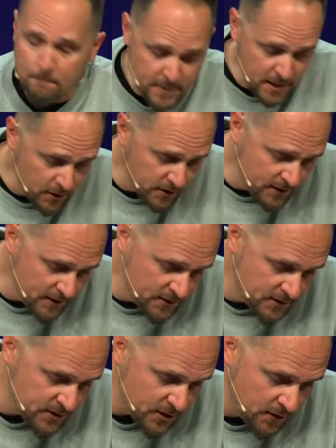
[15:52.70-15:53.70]

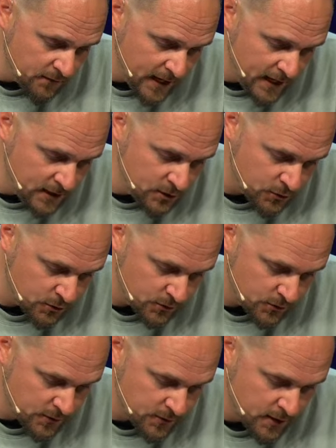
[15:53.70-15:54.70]
millions of
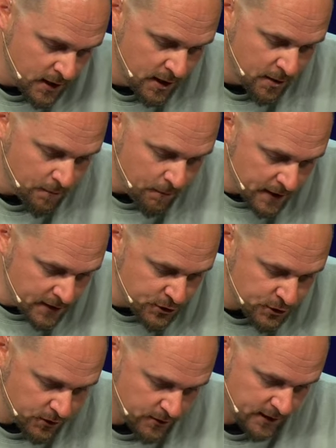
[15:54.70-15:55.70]
angels
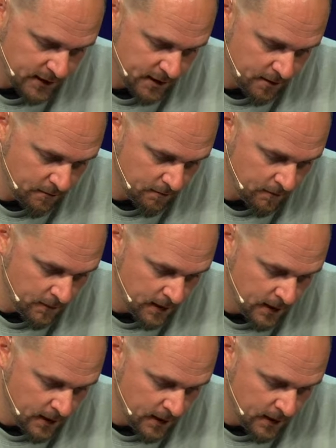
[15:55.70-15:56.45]
ministered to him